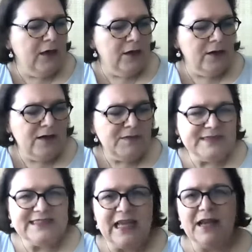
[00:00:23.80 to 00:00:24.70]

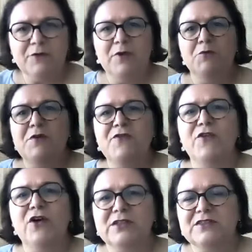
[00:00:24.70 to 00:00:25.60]
salary
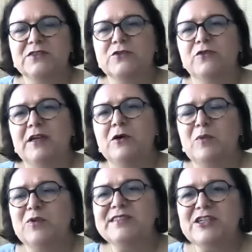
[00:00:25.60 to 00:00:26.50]
refers to the
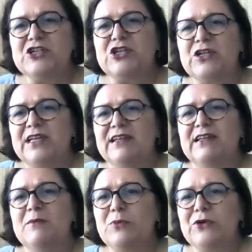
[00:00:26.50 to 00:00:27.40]
compensation that
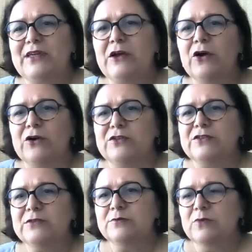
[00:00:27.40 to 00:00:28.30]
an employee
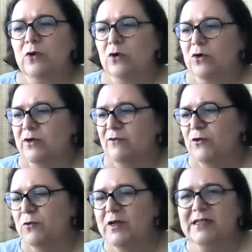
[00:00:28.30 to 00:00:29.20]
earns, or if
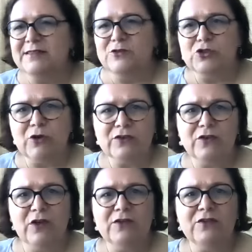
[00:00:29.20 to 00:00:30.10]
you will, as a
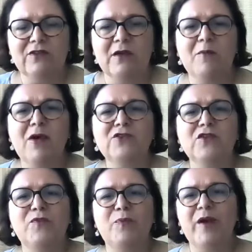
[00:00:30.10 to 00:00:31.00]
shortcut, the amount
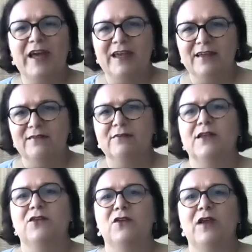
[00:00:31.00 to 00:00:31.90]
of pay
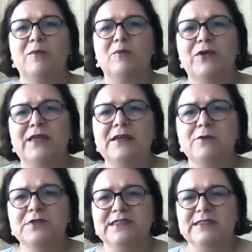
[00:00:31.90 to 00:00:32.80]
that the employee
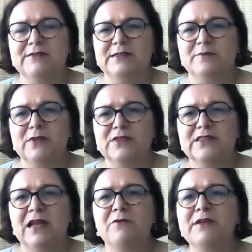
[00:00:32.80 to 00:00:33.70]
receives.
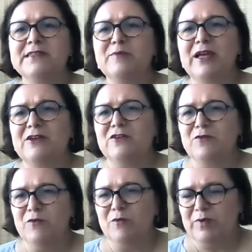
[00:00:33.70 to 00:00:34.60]
Salary is made of
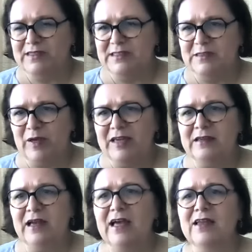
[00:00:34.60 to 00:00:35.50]
basic
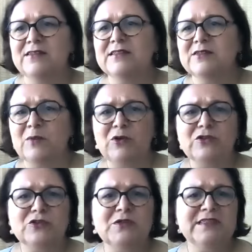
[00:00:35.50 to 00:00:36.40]
pay, and in some
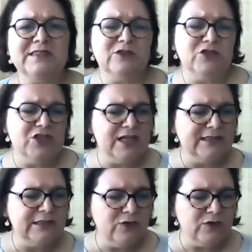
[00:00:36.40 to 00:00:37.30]
countries, such
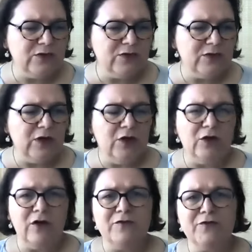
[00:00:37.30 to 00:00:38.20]
as in the
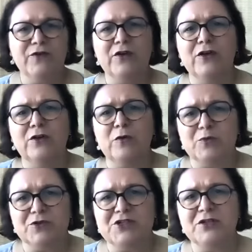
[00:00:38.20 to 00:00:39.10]
Gulf
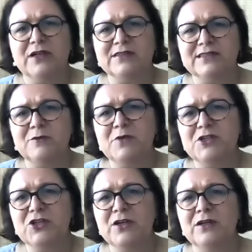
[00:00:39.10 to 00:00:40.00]
Cooperation Council
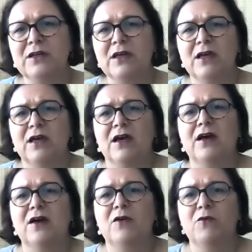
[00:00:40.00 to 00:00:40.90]
region,
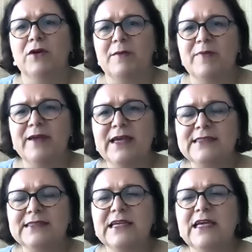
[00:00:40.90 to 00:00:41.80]
where I'm
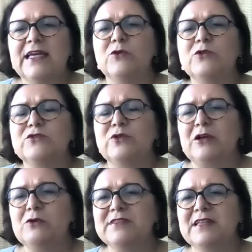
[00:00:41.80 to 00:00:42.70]
based, it also
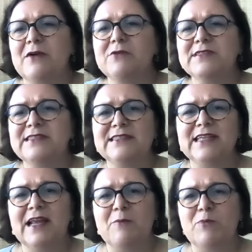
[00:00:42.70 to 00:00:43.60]
includes allowances
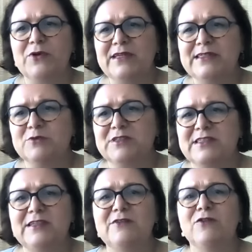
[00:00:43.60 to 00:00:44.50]
that employees
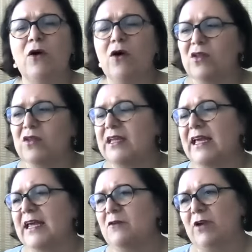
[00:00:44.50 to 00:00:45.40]
receive on
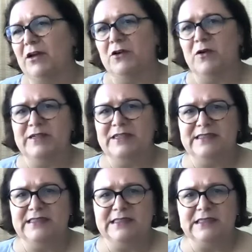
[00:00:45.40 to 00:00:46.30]
a regular
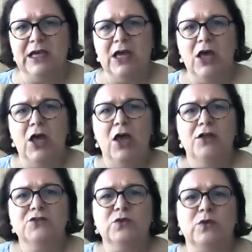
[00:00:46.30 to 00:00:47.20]
basis.
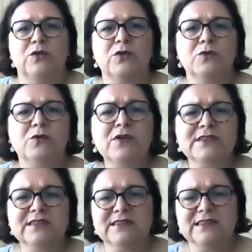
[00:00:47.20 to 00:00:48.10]
So the
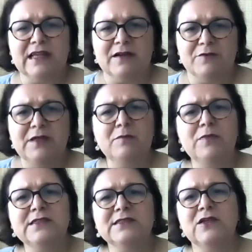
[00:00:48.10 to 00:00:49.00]
gross salary
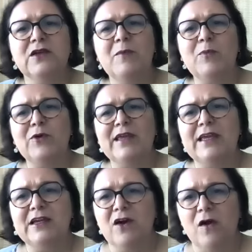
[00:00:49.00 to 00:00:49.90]
means the employee
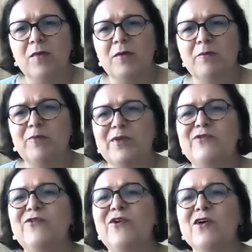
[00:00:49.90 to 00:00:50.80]
income
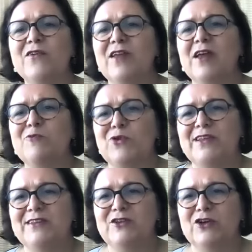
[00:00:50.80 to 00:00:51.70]
before the
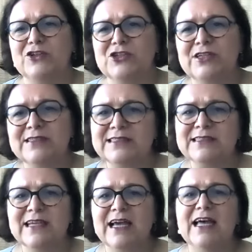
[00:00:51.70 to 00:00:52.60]
employee deductions
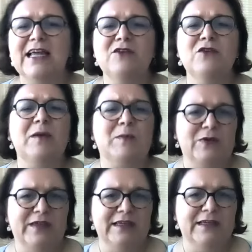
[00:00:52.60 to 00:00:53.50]
and the
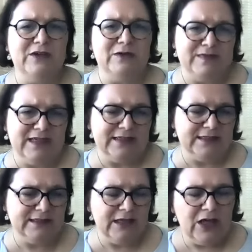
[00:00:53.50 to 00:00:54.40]
employee income
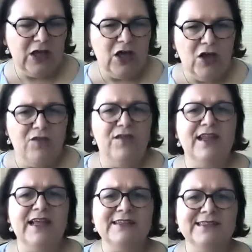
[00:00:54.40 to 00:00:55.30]
tax. The
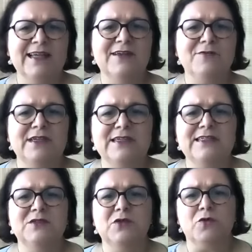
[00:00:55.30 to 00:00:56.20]
net salary
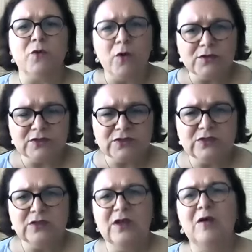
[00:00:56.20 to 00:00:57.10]
is the
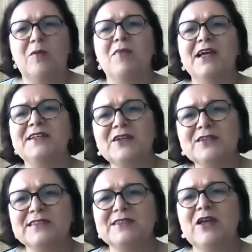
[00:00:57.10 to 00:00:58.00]
gross
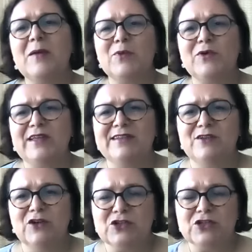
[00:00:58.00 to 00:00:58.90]
minus the employee
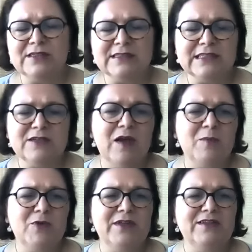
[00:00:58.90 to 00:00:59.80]
deductions, and the
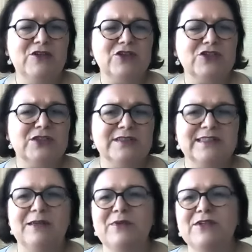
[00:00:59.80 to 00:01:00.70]
employee deductions
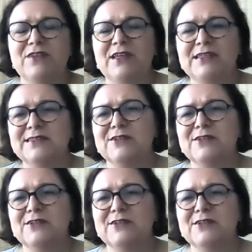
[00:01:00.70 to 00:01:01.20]
can be things